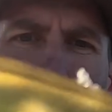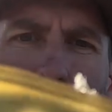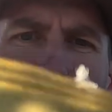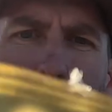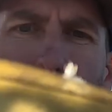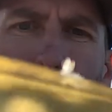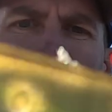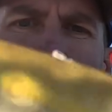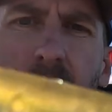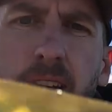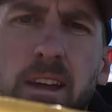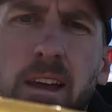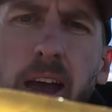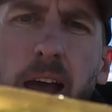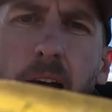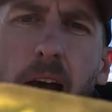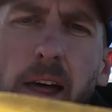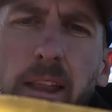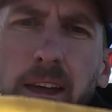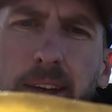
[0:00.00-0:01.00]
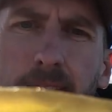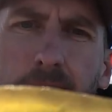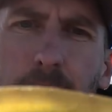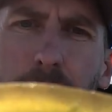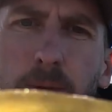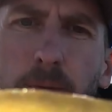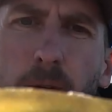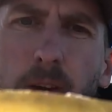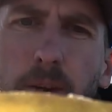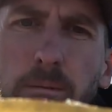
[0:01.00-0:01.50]
in them. They
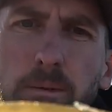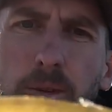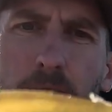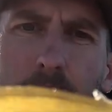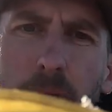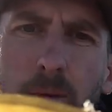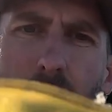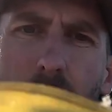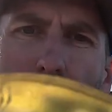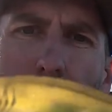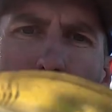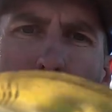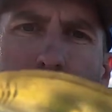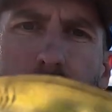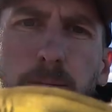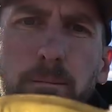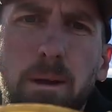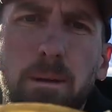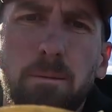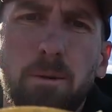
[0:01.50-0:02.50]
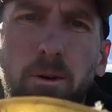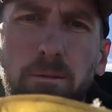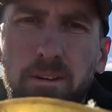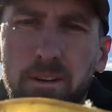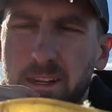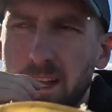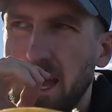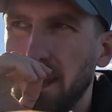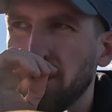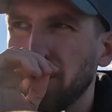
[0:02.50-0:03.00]
seem to work pretty well. Bit more of
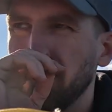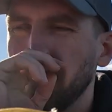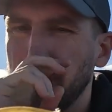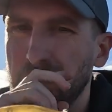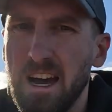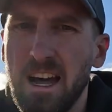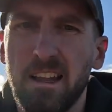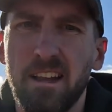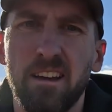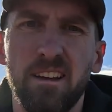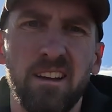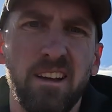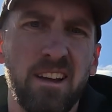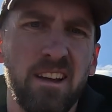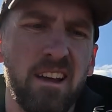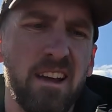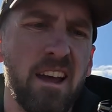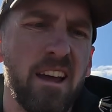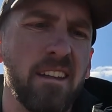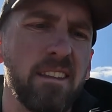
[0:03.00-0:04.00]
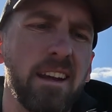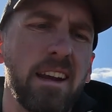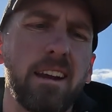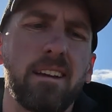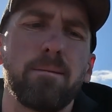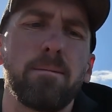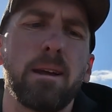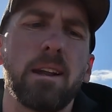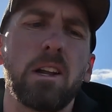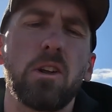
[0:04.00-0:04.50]
a natural colour. I think
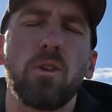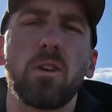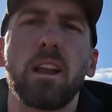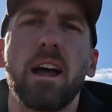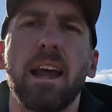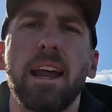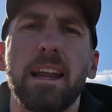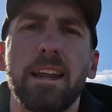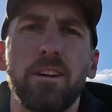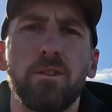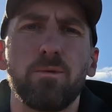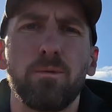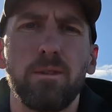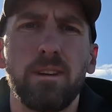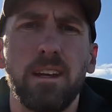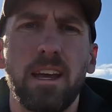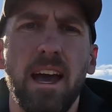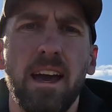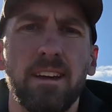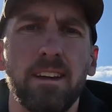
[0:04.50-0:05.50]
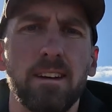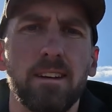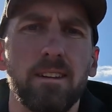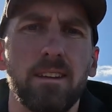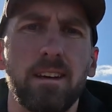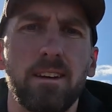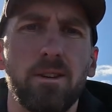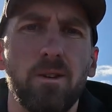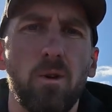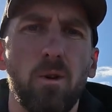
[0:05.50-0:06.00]
it's meant to look like a little
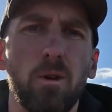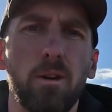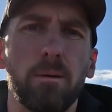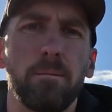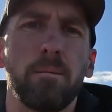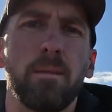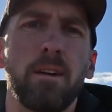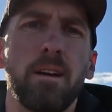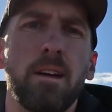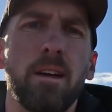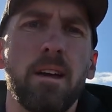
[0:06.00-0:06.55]
yakka, they call them.